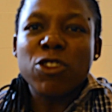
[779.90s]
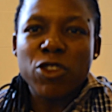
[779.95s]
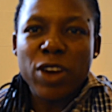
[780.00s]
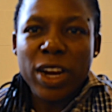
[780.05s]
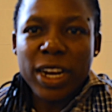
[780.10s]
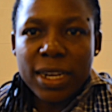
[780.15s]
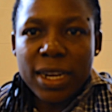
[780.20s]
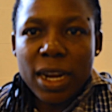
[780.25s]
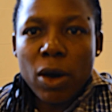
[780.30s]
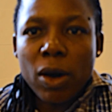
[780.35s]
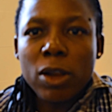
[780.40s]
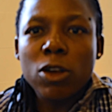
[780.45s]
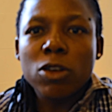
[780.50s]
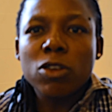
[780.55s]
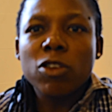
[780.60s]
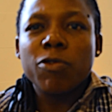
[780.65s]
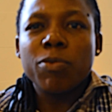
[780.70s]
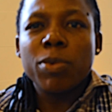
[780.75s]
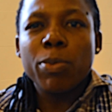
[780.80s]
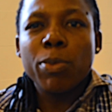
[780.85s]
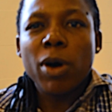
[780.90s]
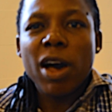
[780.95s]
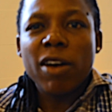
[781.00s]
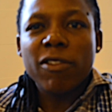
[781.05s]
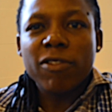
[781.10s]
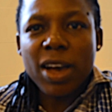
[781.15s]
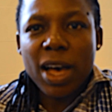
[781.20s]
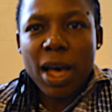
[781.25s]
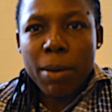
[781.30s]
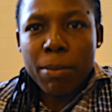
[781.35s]
Right now, a lot of people
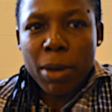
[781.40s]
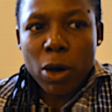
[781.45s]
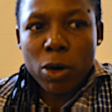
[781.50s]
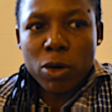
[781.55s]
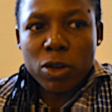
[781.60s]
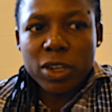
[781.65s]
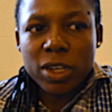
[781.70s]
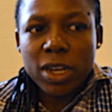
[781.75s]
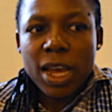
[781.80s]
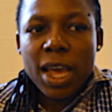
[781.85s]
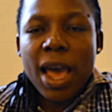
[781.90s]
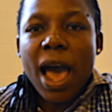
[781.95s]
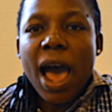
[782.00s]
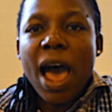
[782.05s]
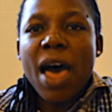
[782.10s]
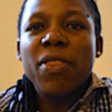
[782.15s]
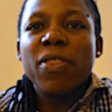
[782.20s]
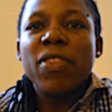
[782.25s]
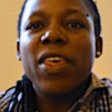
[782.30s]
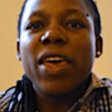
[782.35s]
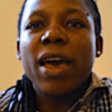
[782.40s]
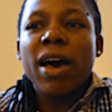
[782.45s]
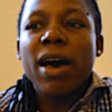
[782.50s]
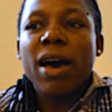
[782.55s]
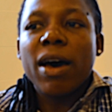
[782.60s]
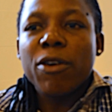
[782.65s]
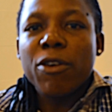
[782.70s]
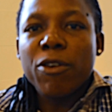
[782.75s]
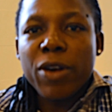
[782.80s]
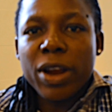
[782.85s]
have come out and they
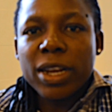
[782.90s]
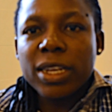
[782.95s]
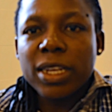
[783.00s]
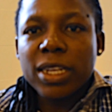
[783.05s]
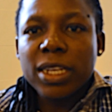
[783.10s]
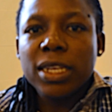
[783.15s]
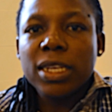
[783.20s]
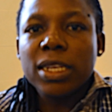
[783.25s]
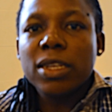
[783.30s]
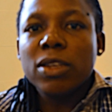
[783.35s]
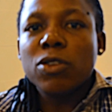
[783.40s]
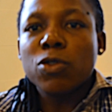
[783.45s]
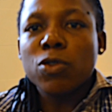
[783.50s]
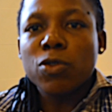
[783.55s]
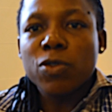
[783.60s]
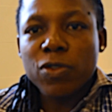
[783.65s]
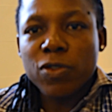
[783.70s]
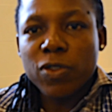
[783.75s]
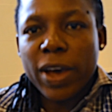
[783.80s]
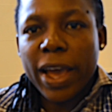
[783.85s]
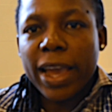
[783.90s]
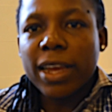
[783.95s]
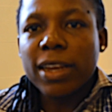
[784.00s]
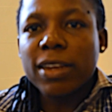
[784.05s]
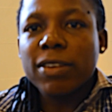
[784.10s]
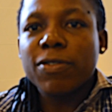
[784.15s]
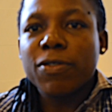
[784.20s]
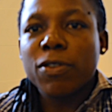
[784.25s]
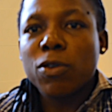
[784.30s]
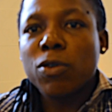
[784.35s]
are ready to
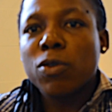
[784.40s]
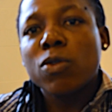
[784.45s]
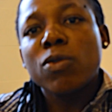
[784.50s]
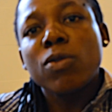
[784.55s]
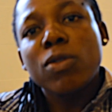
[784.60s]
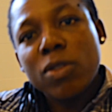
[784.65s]
fight for